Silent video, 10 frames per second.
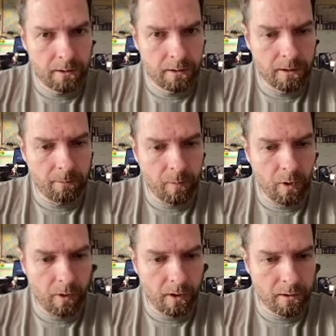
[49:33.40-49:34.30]
Yep.
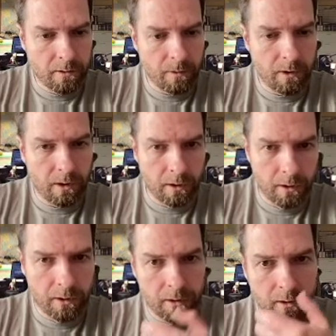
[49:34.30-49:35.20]
Okay, so we got a
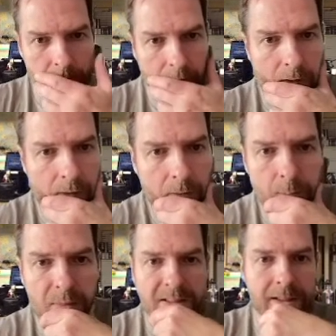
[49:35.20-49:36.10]

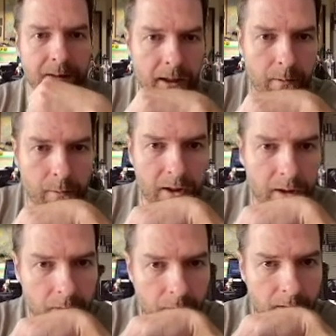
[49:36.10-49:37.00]
misalignment
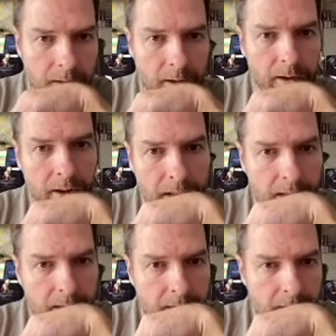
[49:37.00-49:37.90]
here. We got
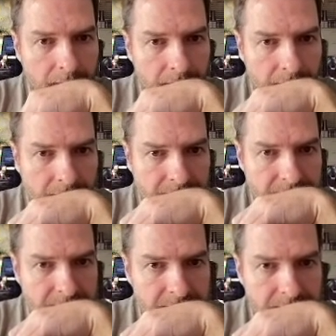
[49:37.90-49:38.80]

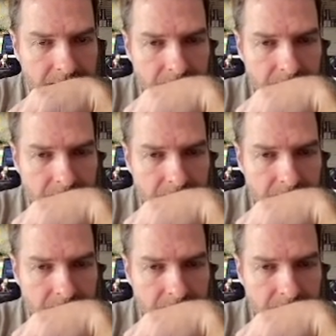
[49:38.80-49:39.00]
gases